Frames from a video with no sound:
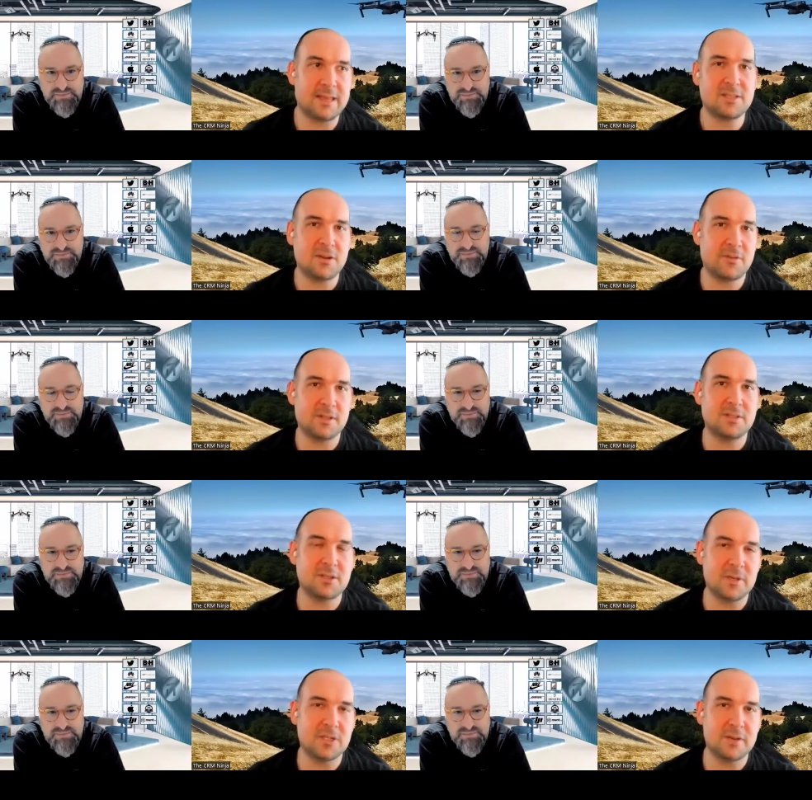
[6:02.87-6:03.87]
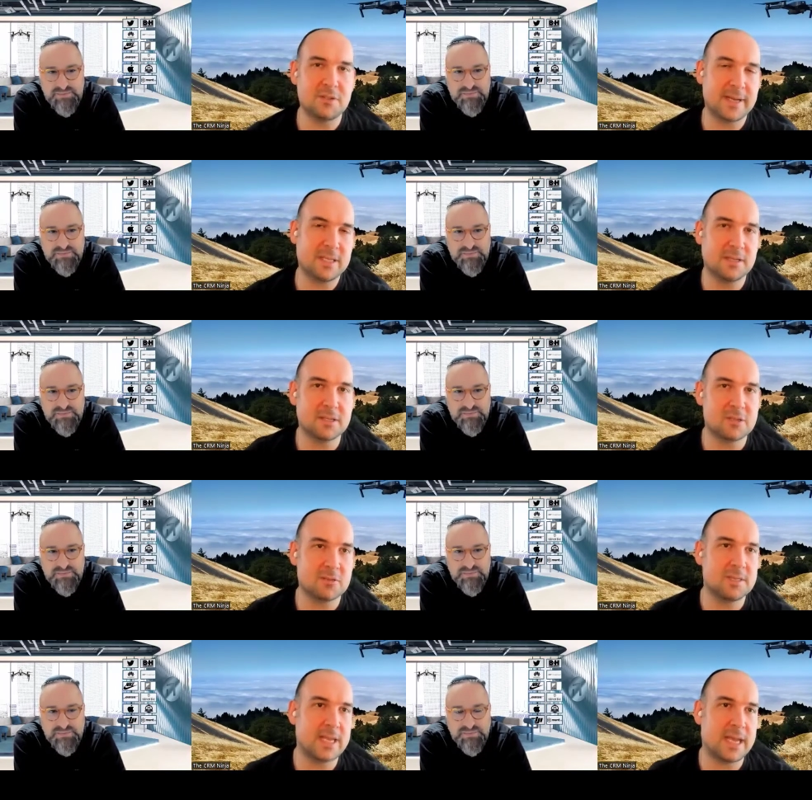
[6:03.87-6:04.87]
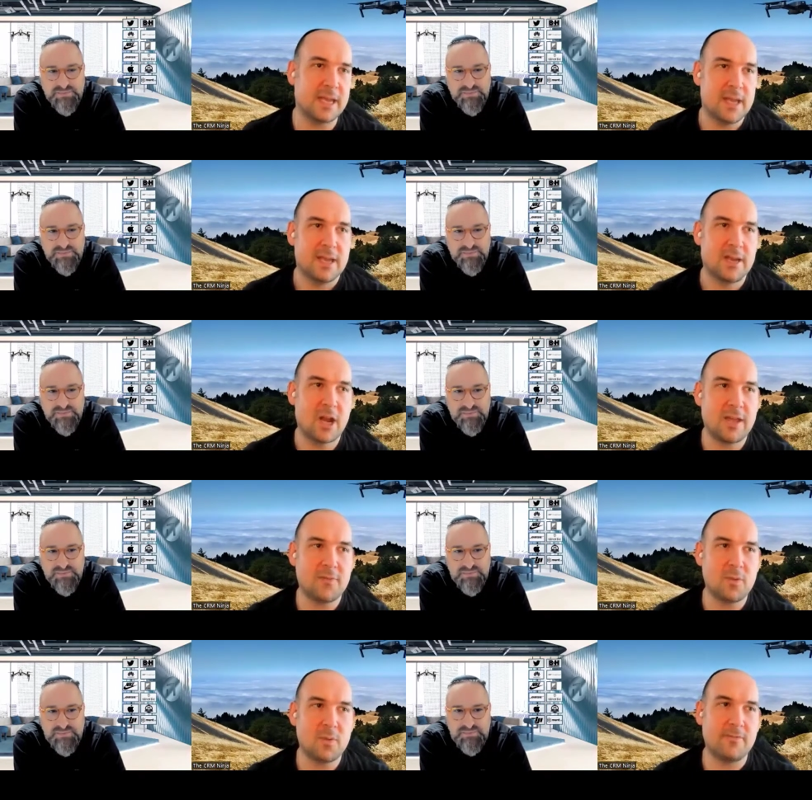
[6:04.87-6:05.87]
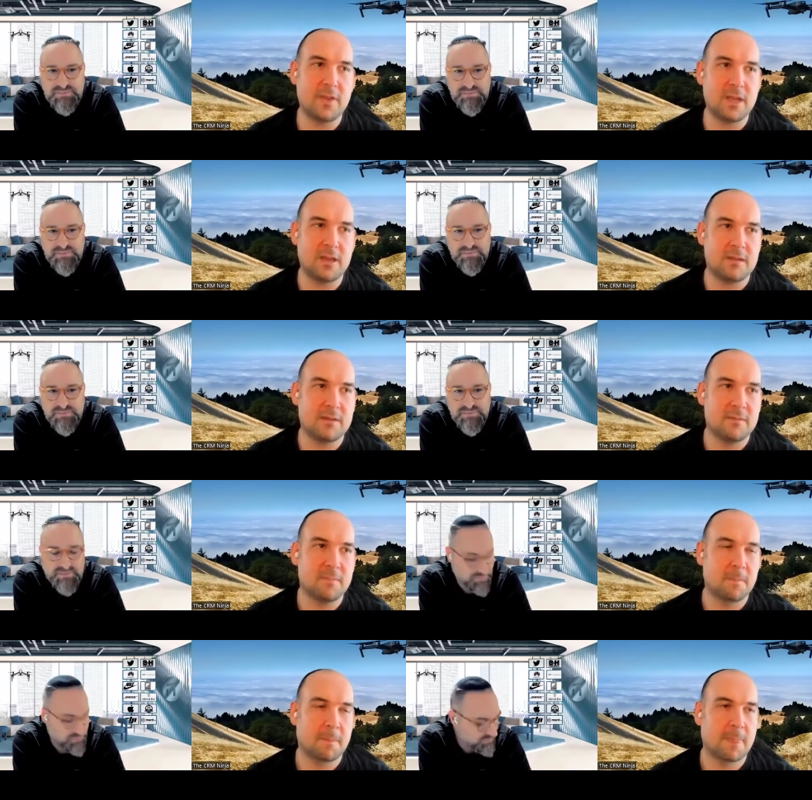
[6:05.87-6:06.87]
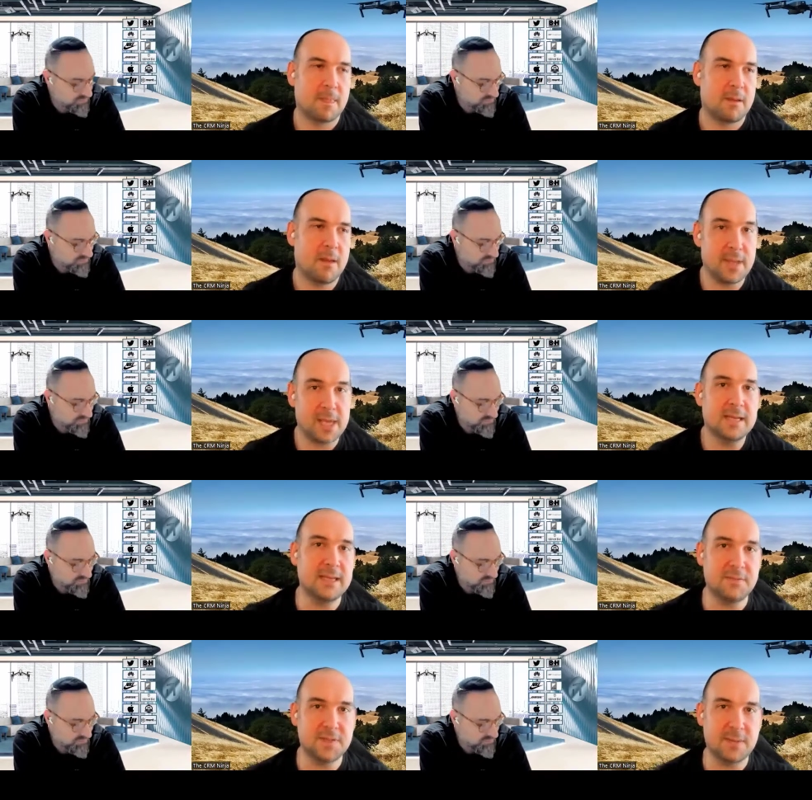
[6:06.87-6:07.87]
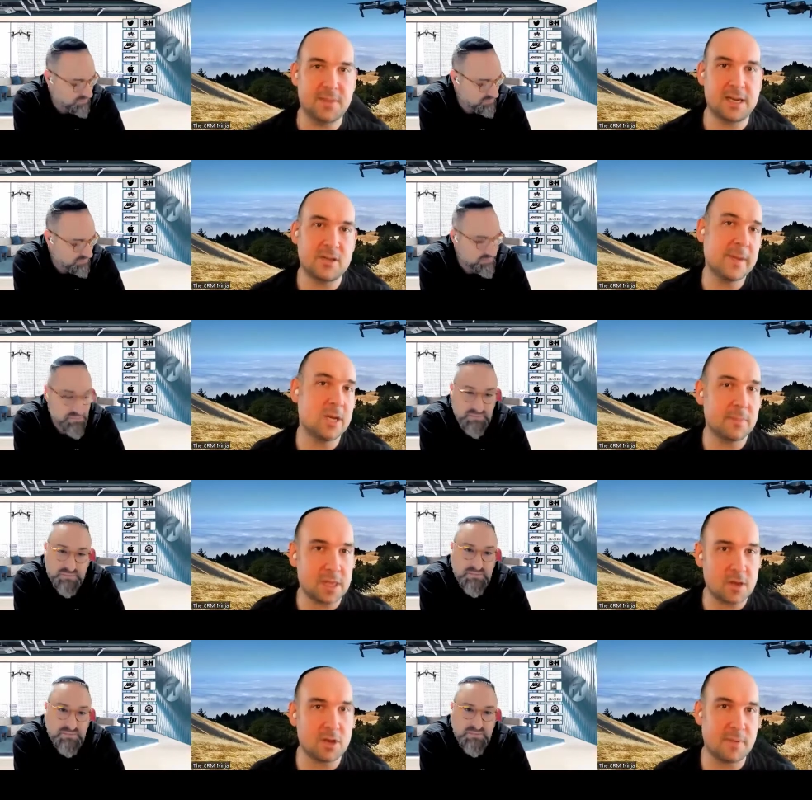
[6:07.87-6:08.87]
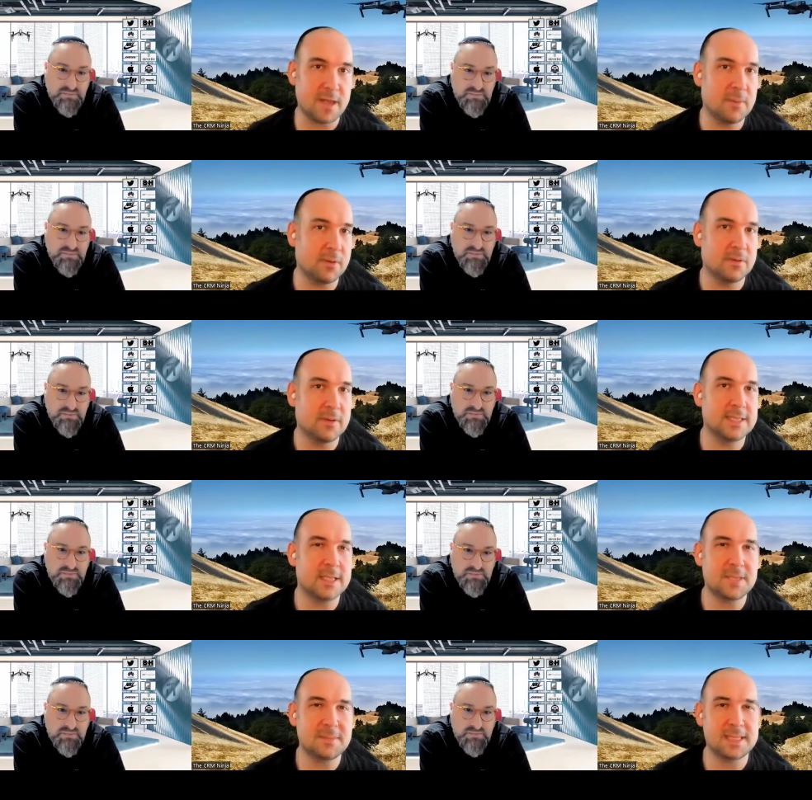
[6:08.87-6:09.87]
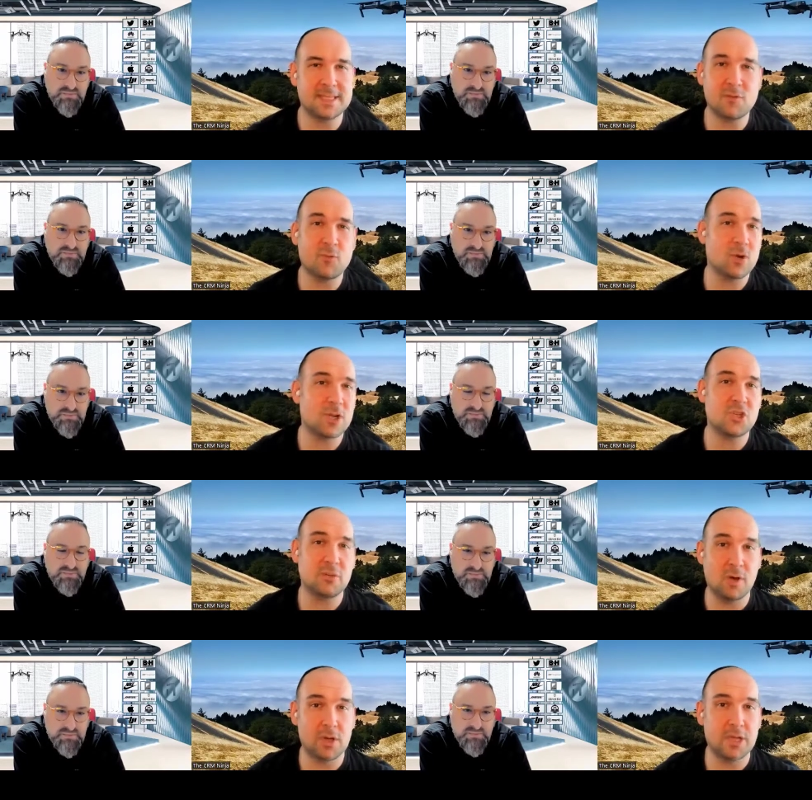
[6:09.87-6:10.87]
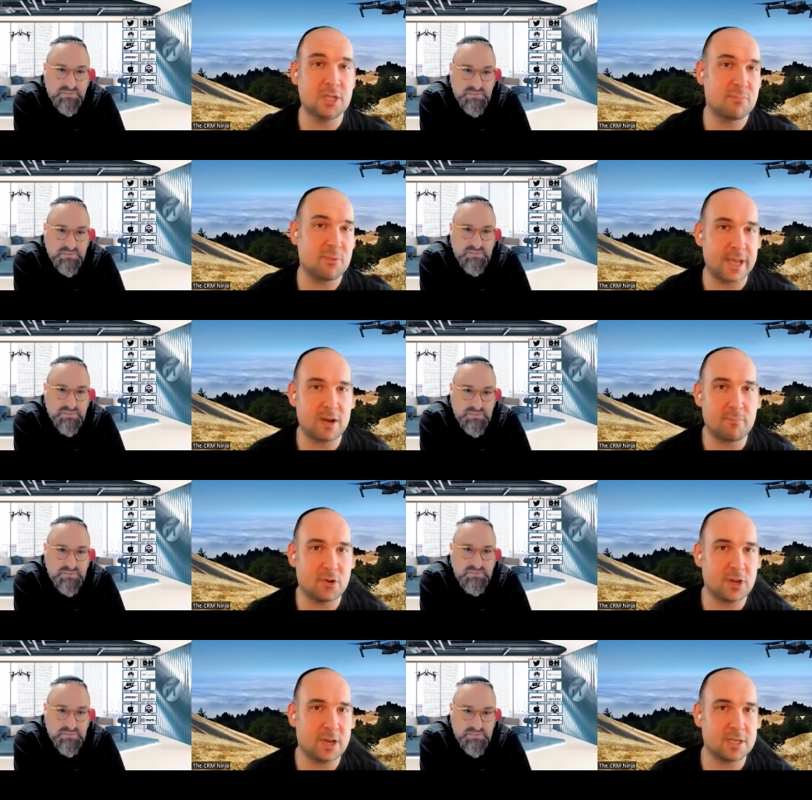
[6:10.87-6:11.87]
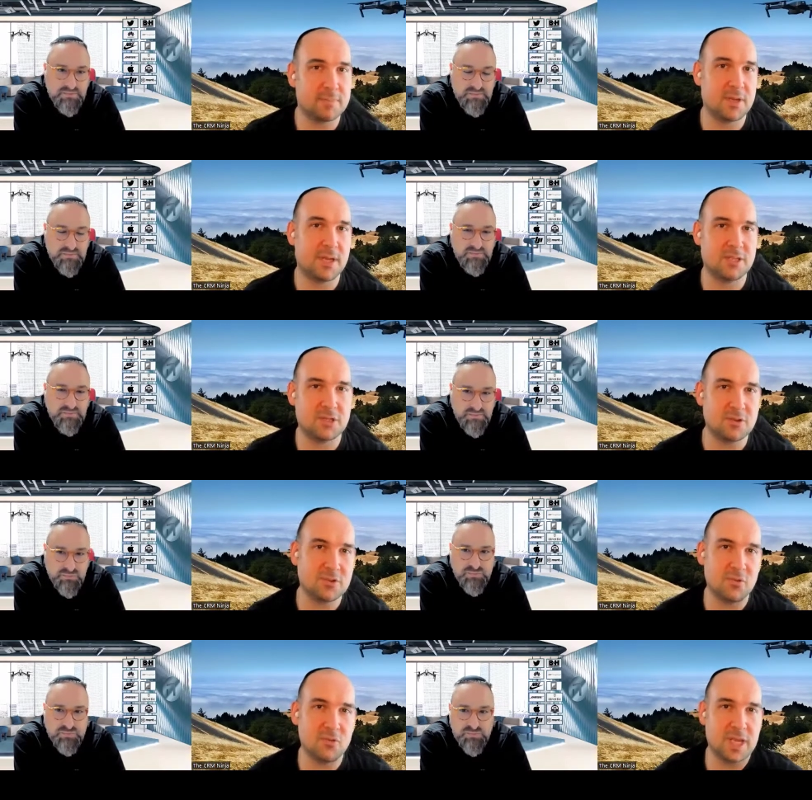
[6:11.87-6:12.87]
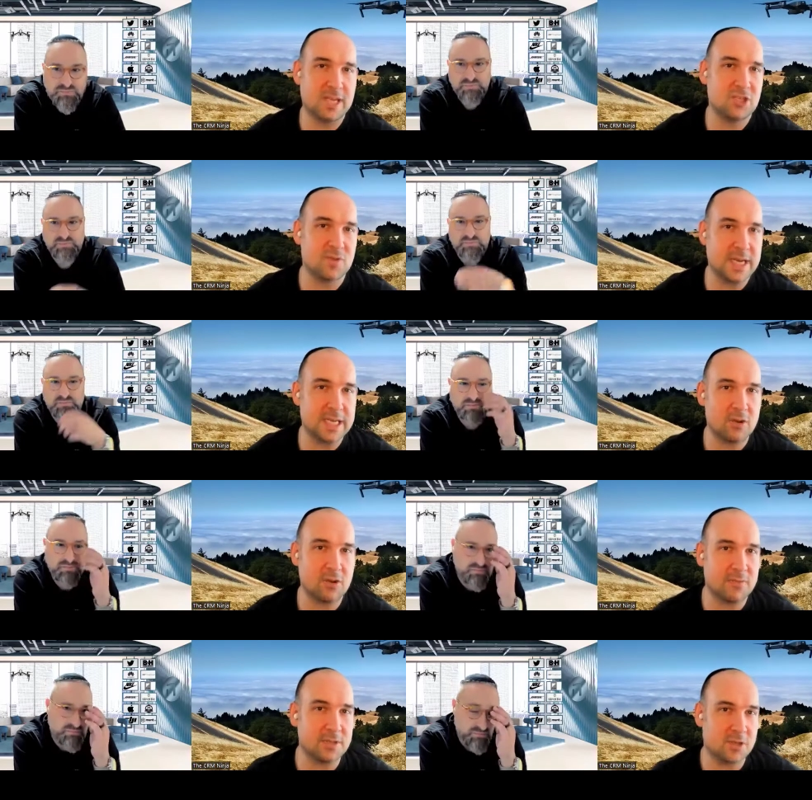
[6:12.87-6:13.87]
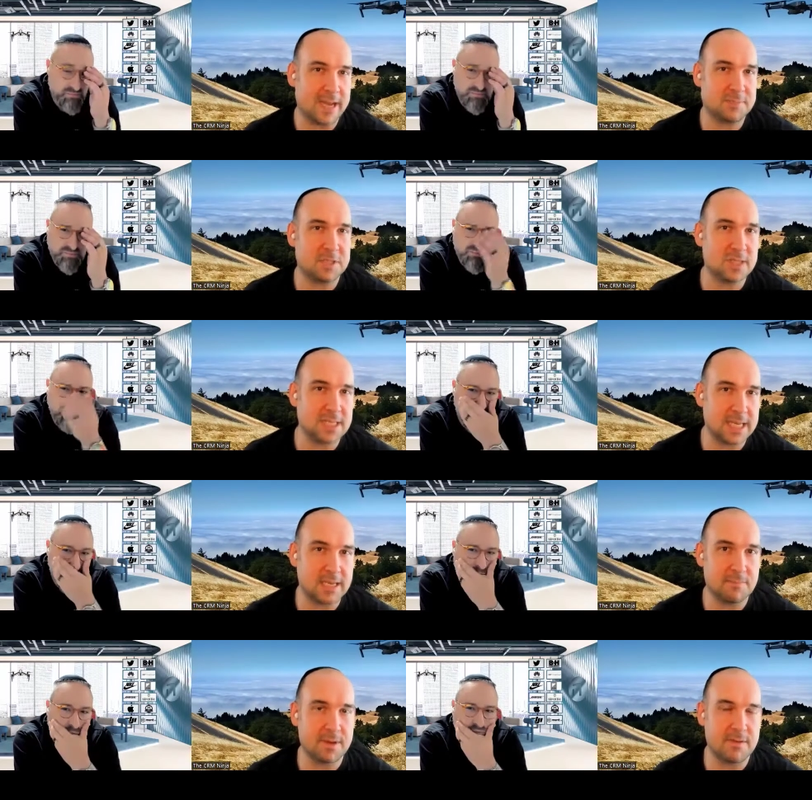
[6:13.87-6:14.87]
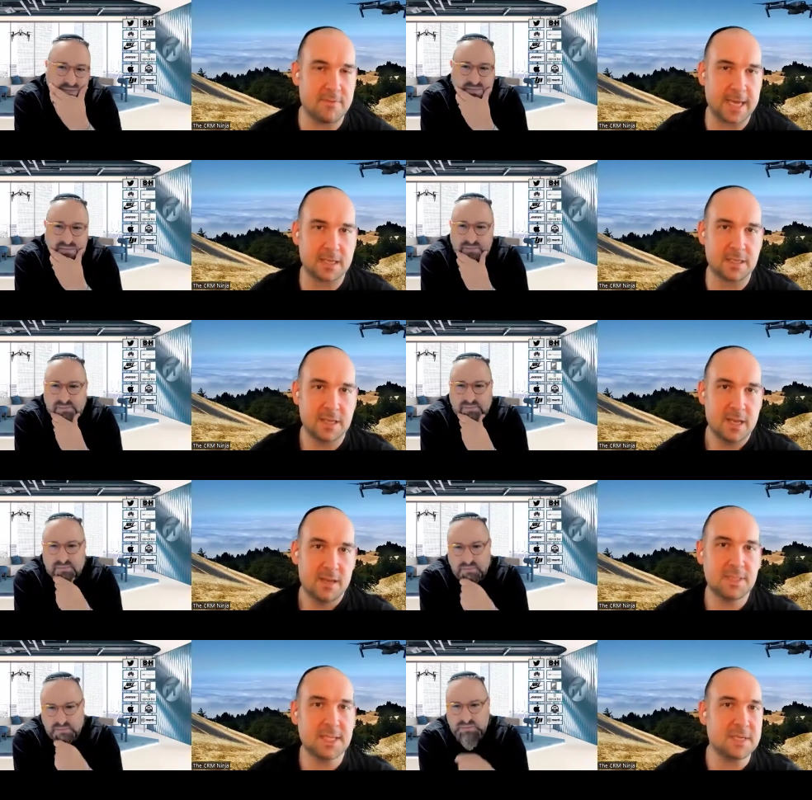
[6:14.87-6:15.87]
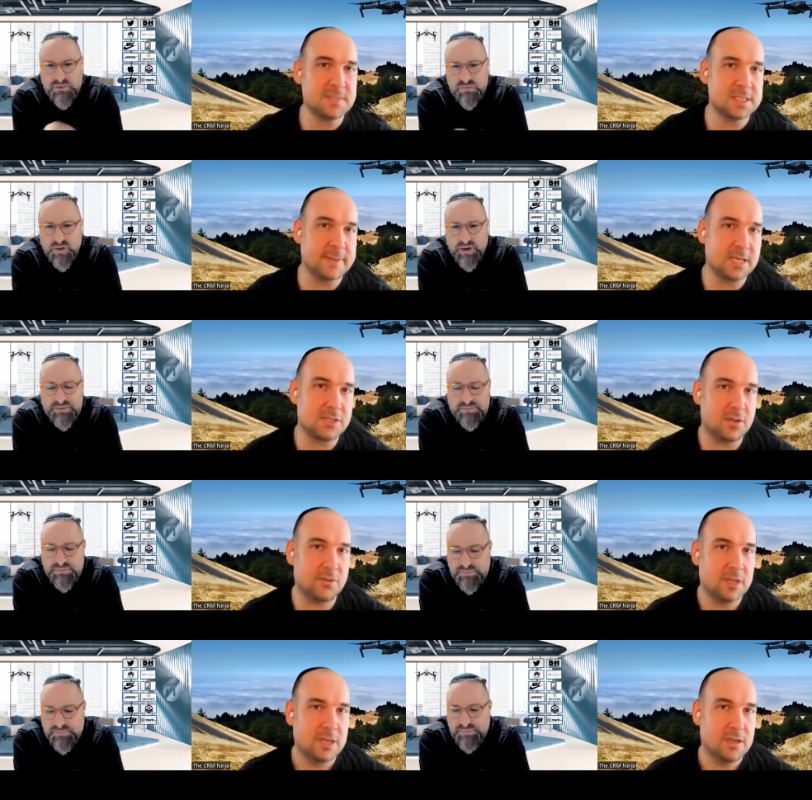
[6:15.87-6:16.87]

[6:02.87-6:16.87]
Speaker 1: that, that sort of answered the question I was about to ask. I was going to say, you know, if you have the a big idea for something. Now, you may not be the only people, and sometimes there's that rush to market to bring out a product, but it's not got all the edges rounded off and it's not absolutely sleek and perfect. But sometimes it's right. better to